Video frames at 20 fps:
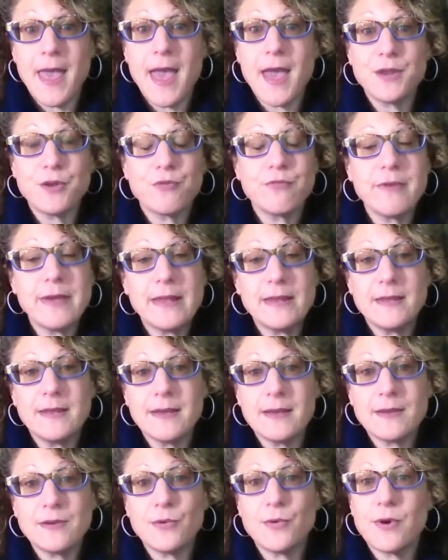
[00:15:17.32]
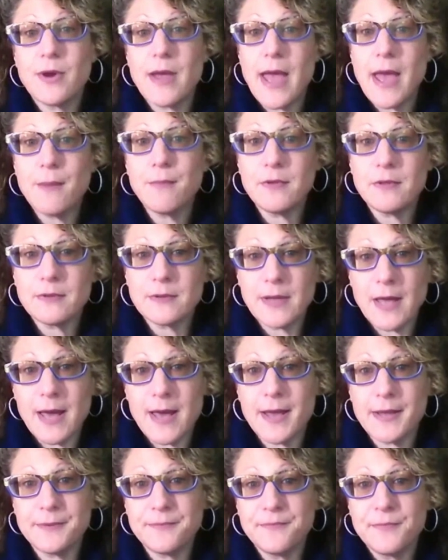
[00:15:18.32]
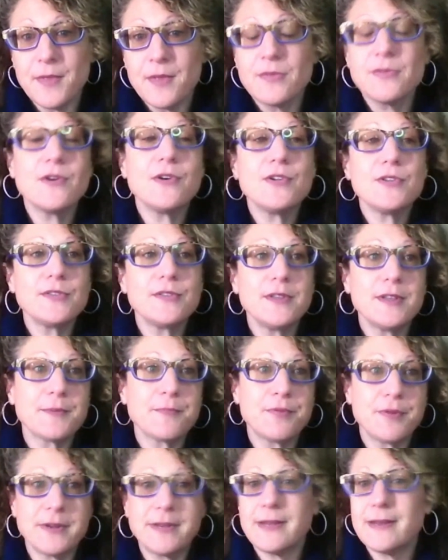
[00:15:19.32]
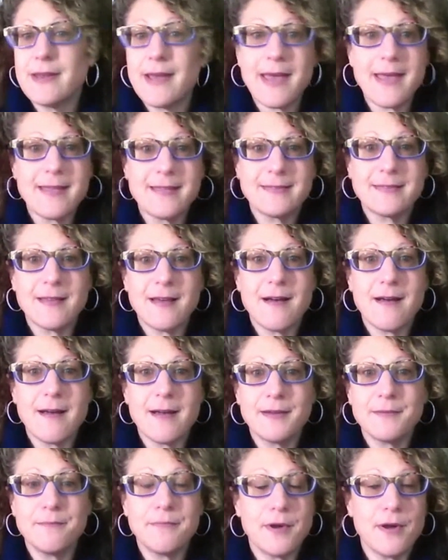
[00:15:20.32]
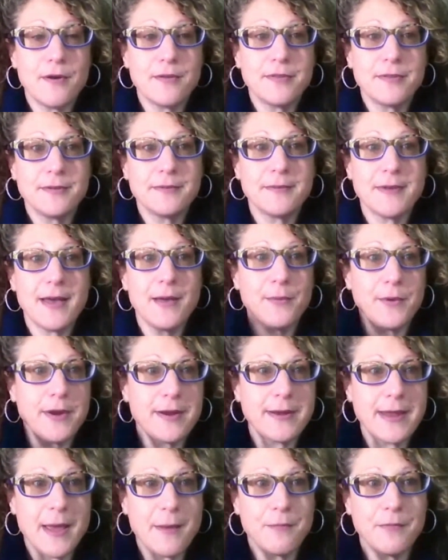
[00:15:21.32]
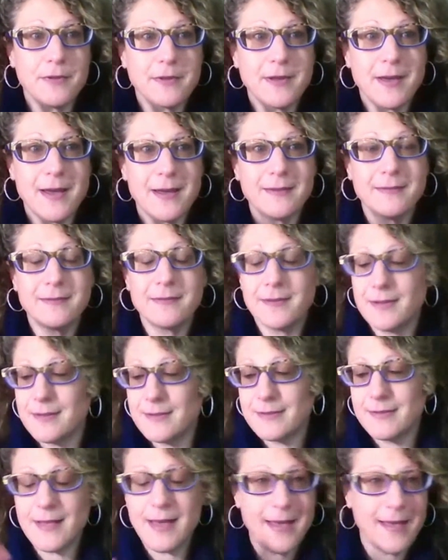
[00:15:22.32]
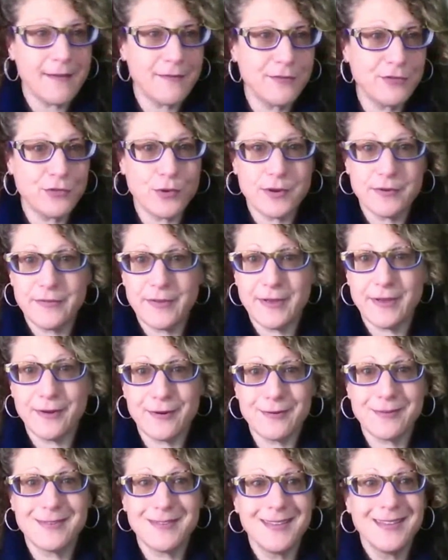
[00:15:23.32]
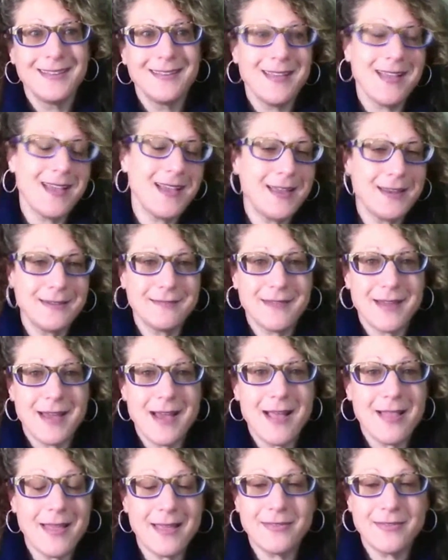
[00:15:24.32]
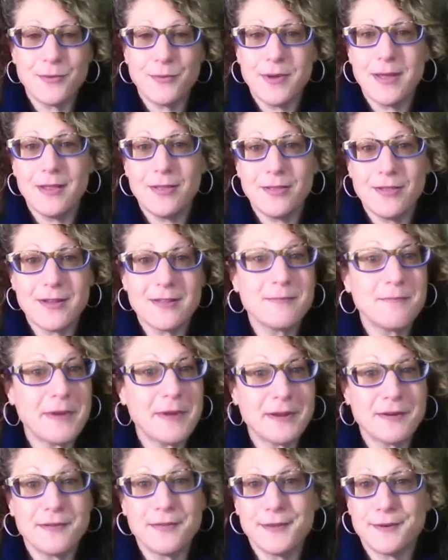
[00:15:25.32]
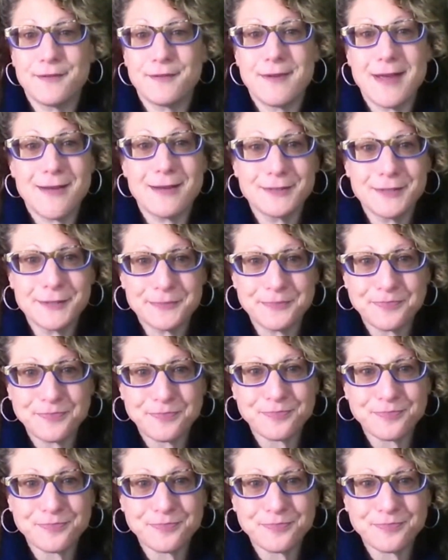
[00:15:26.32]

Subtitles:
And a radiant or emerald cut, those look pretty nice on both. I wear an emerald cut because I have short fingers and I like the way it looks better than a round.